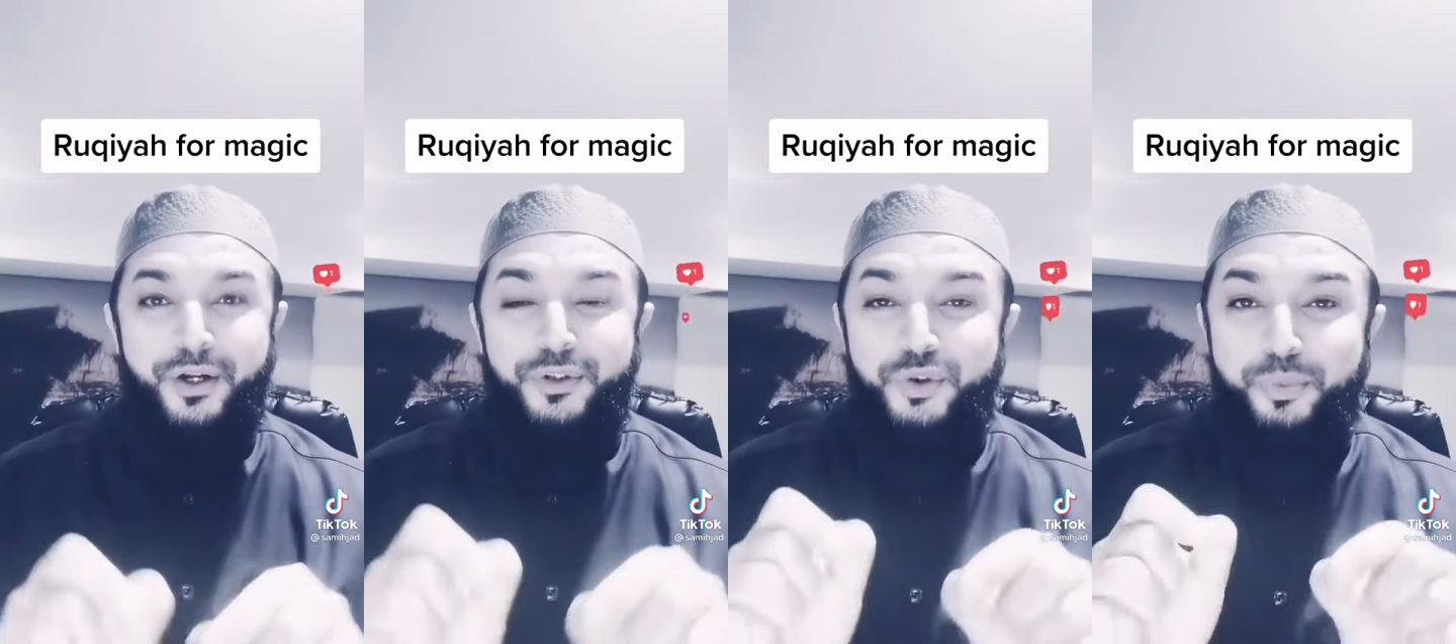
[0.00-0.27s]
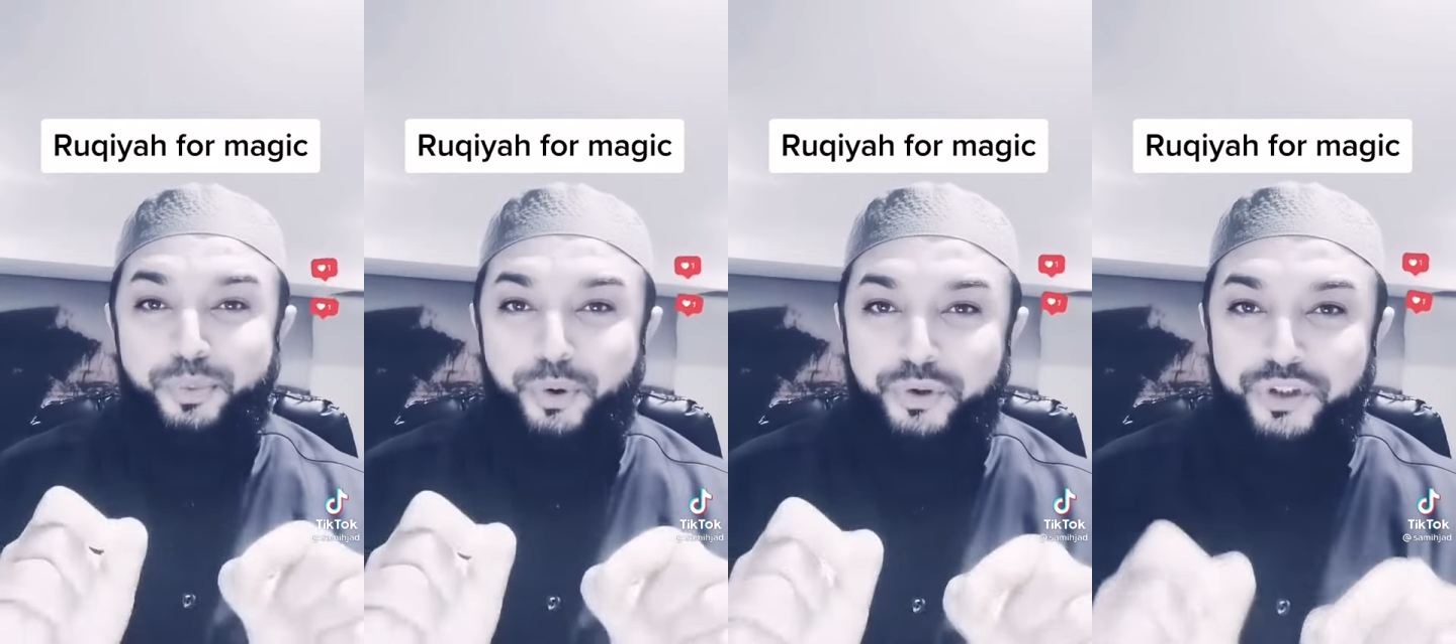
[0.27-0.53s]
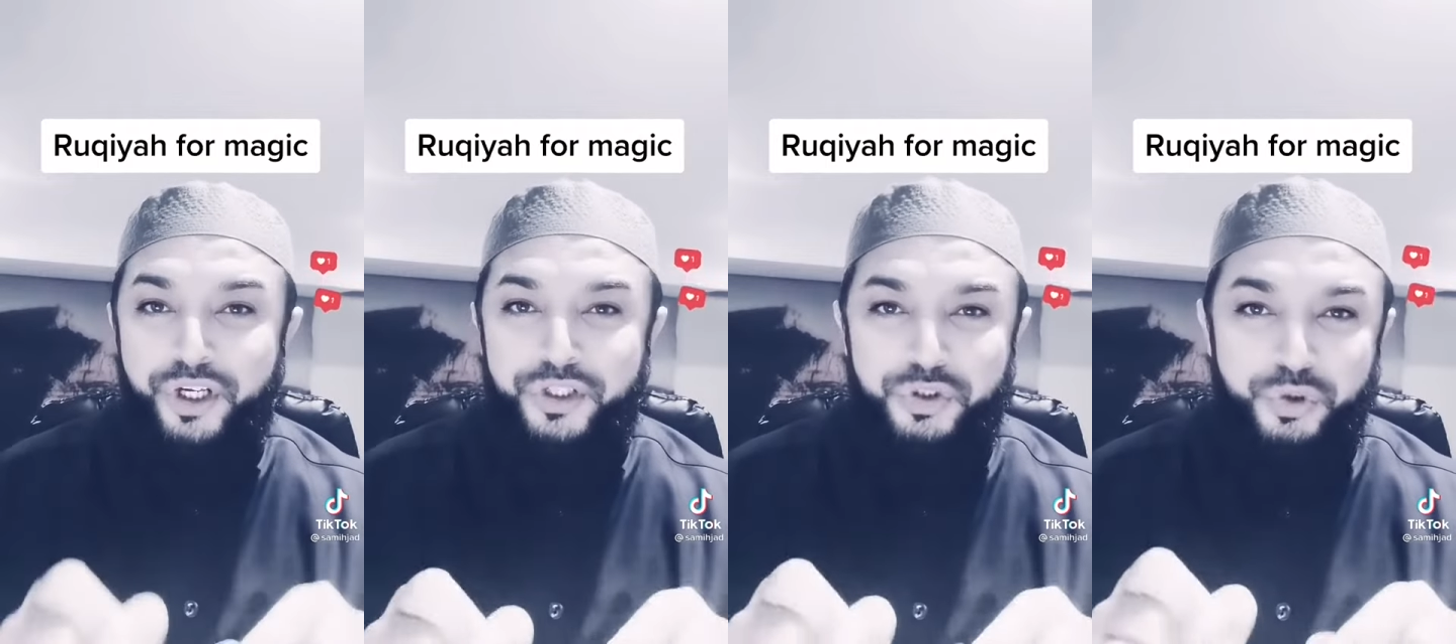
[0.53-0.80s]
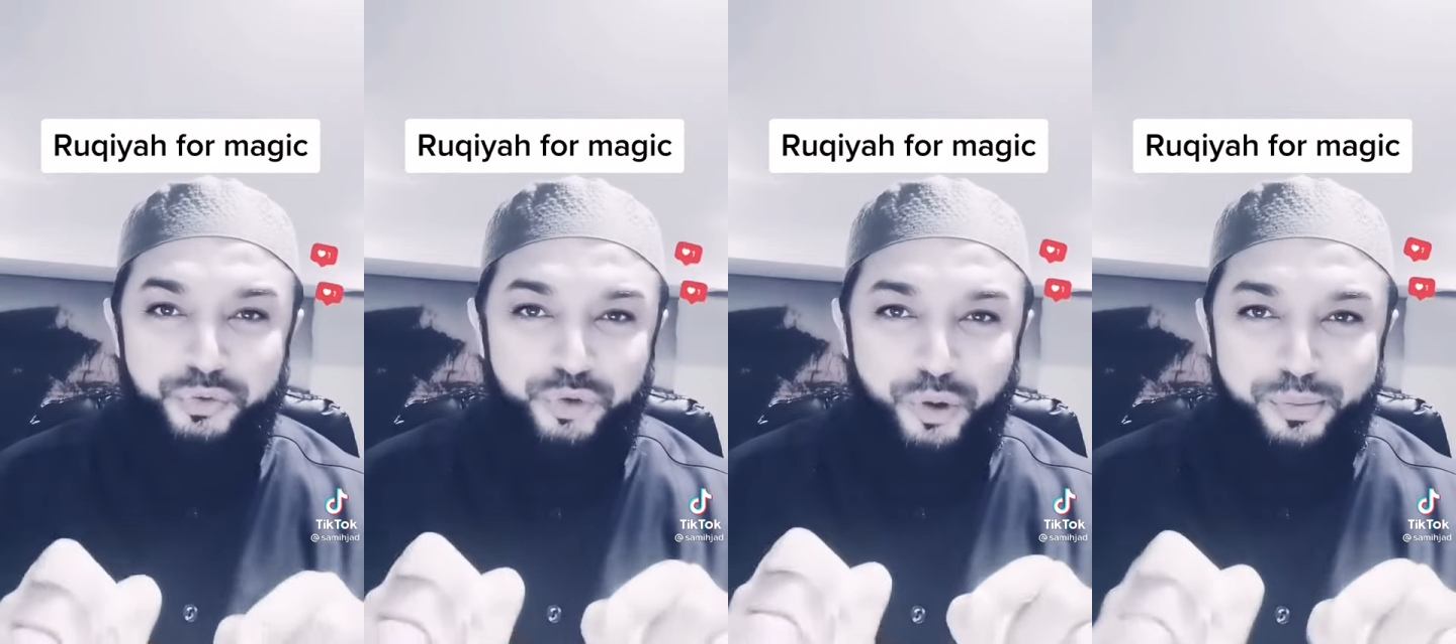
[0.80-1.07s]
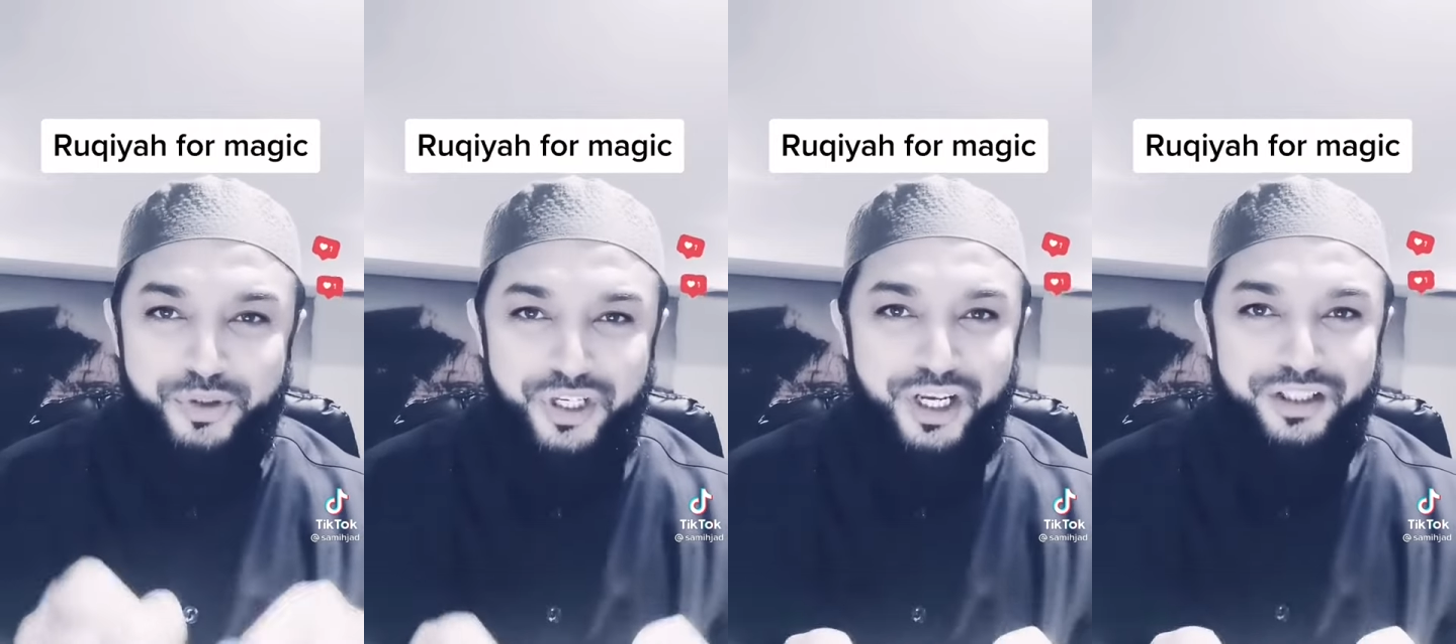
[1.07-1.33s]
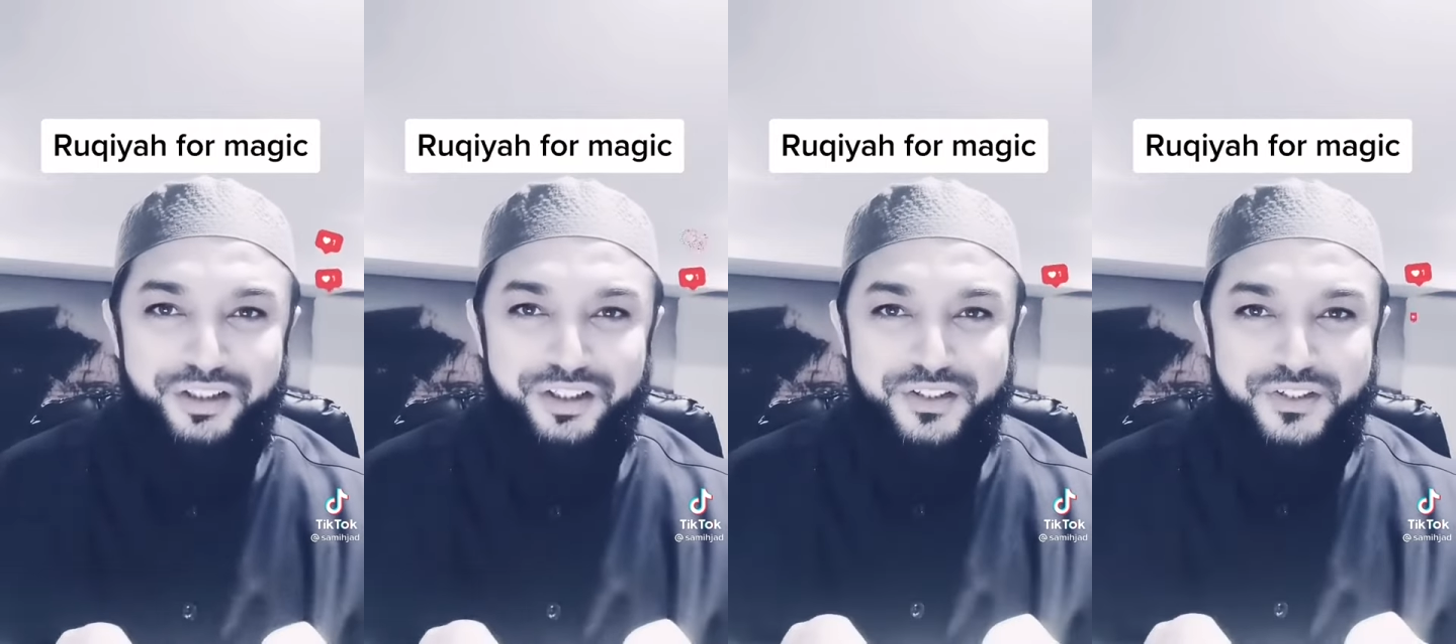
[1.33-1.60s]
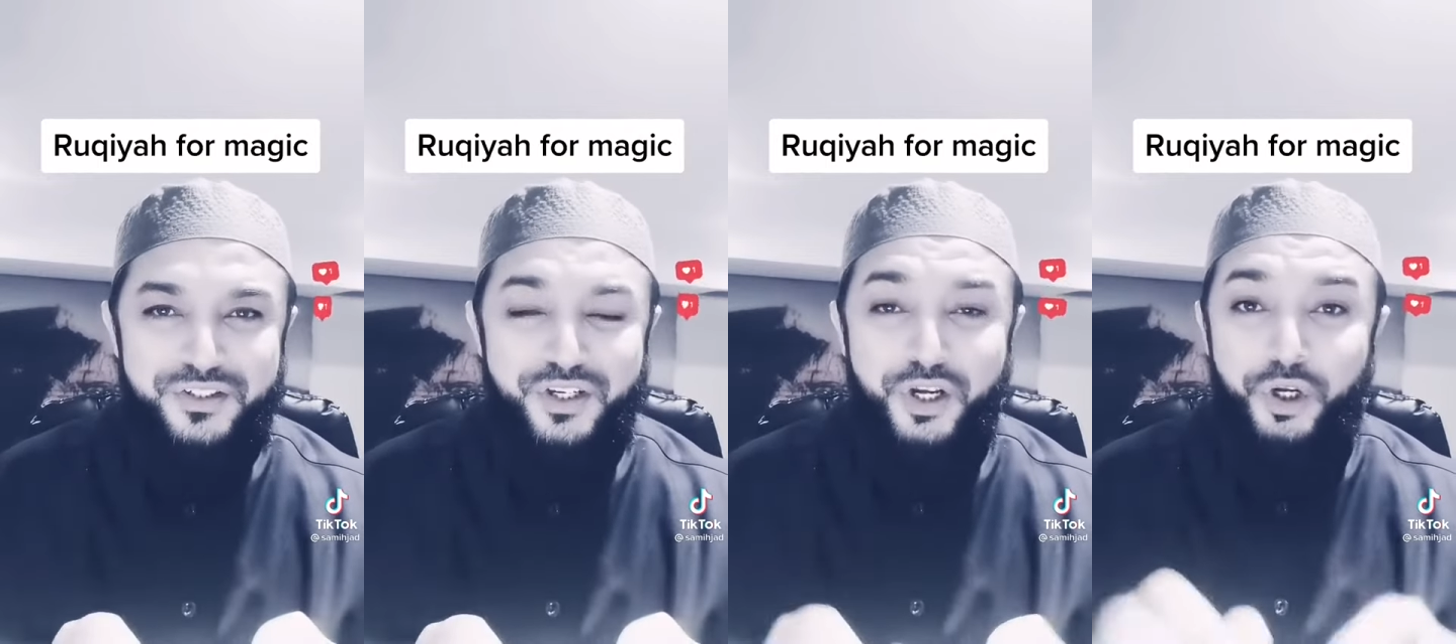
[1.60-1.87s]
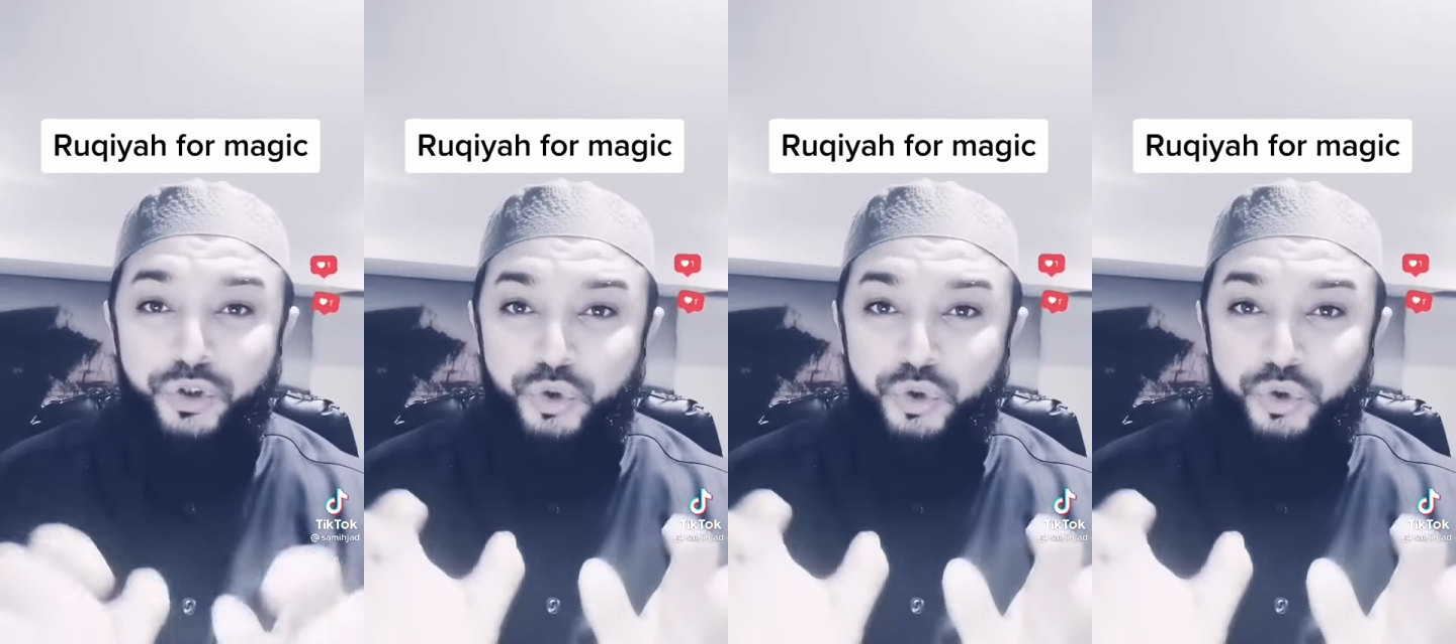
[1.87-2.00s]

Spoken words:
to protect you from Satans,